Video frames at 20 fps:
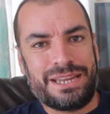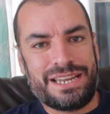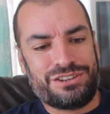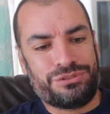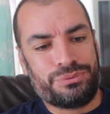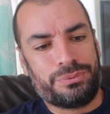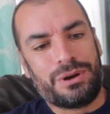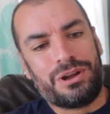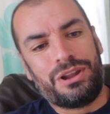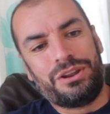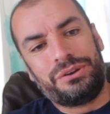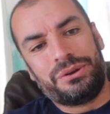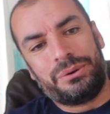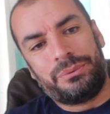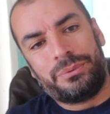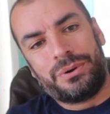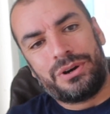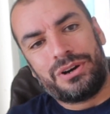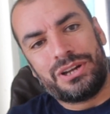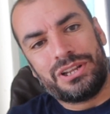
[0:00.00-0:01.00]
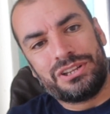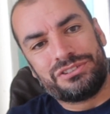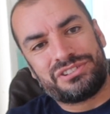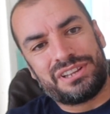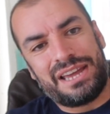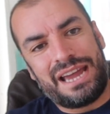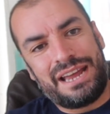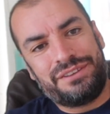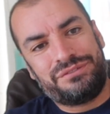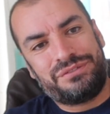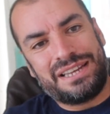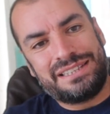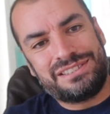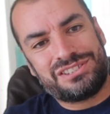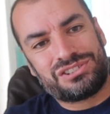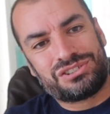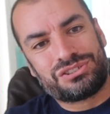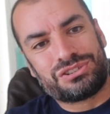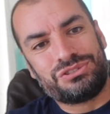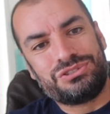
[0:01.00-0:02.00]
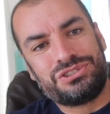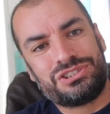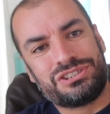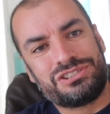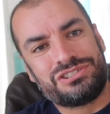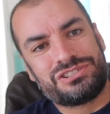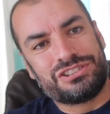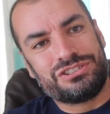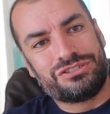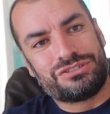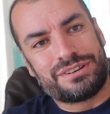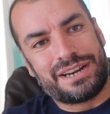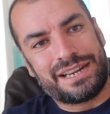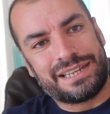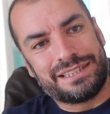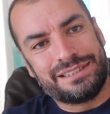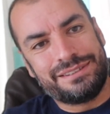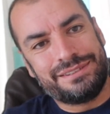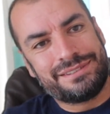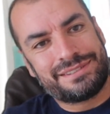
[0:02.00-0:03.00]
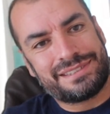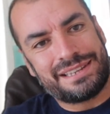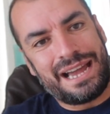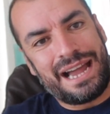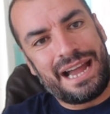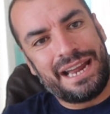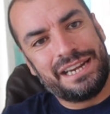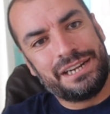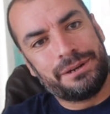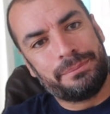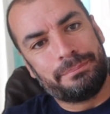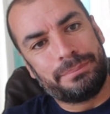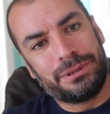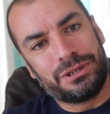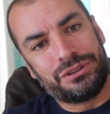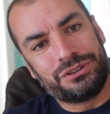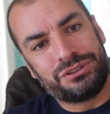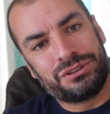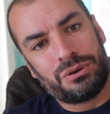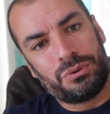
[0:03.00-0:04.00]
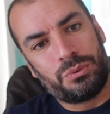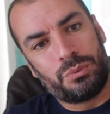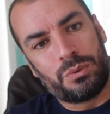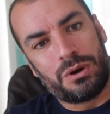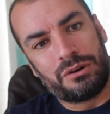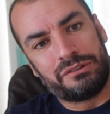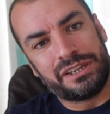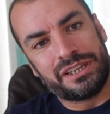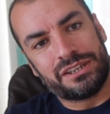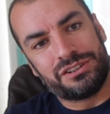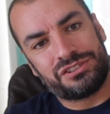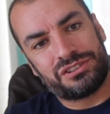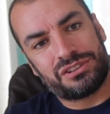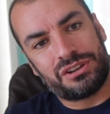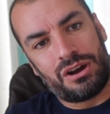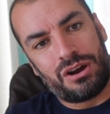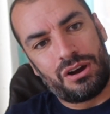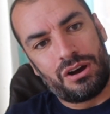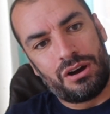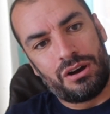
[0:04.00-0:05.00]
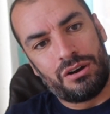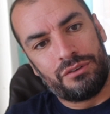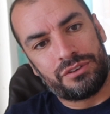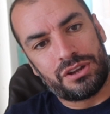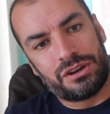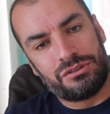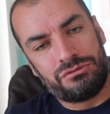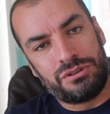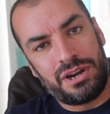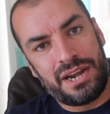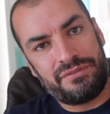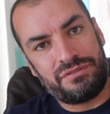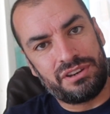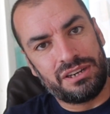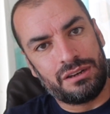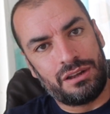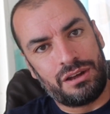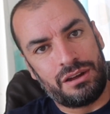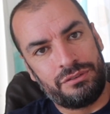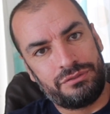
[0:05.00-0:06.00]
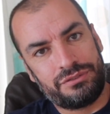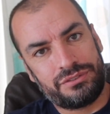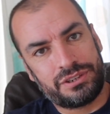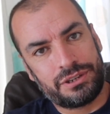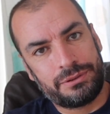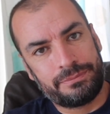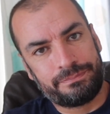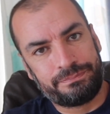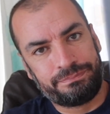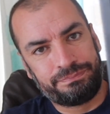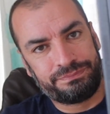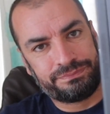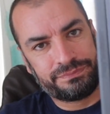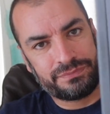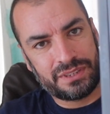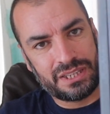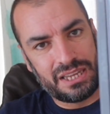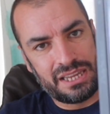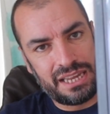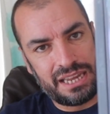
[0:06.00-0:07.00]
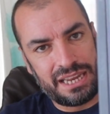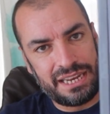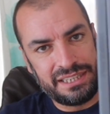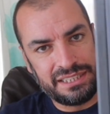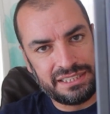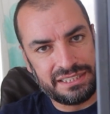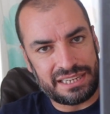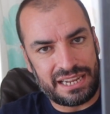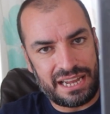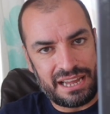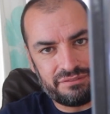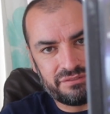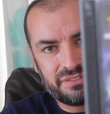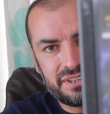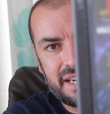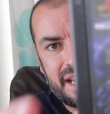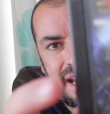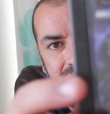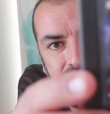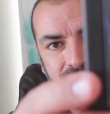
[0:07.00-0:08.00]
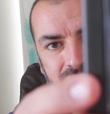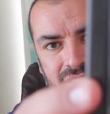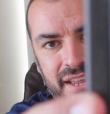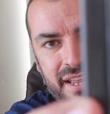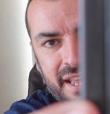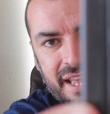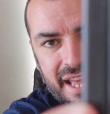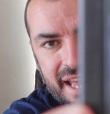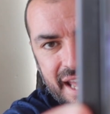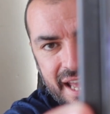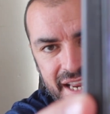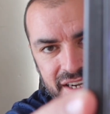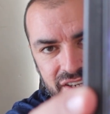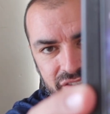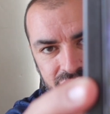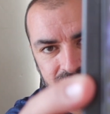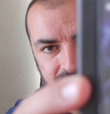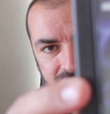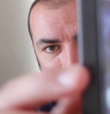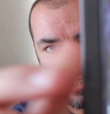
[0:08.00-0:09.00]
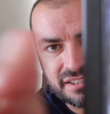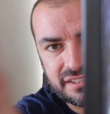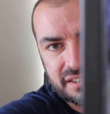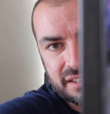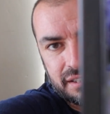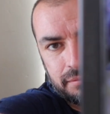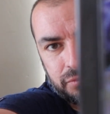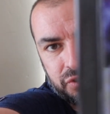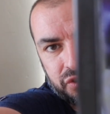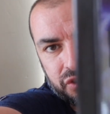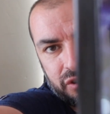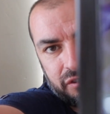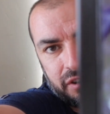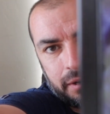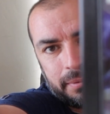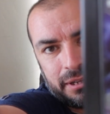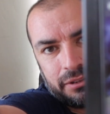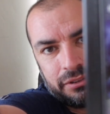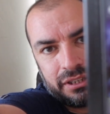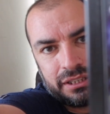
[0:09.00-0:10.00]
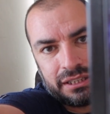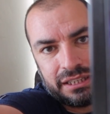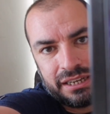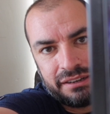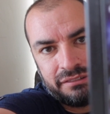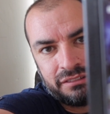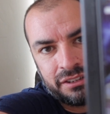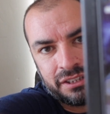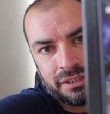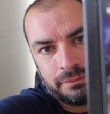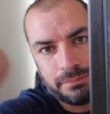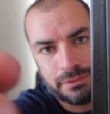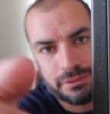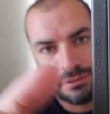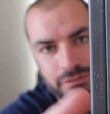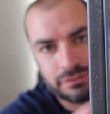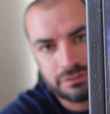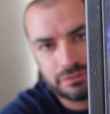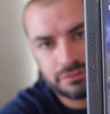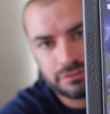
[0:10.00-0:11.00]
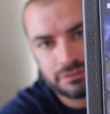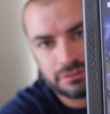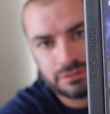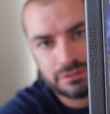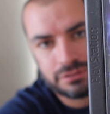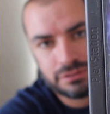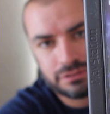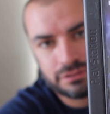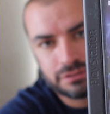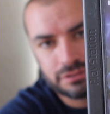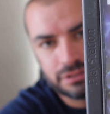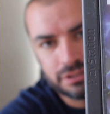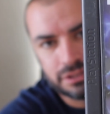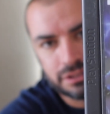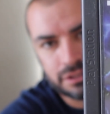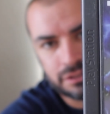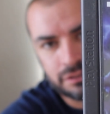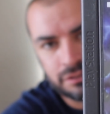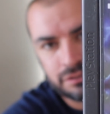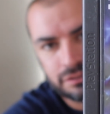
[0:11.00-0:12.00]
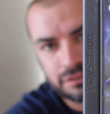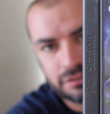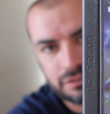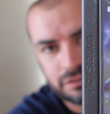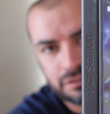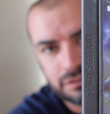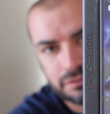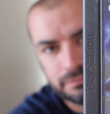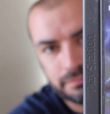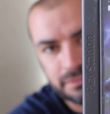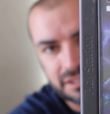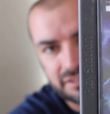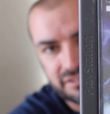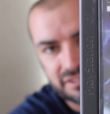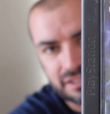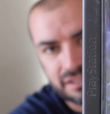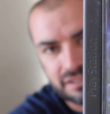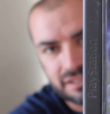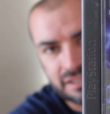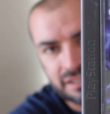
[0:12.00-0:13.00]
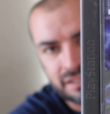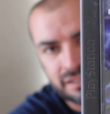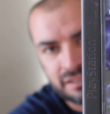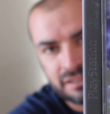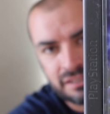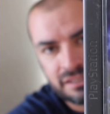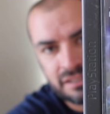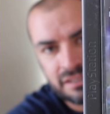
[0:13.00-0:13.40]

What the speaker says: PS1 was Advanced Dungeons and Dragons Iron and Blood Warriors of Ravenloft. And I've never heard of this. I'm sorry about the glare on it, but yeah, like you see it there.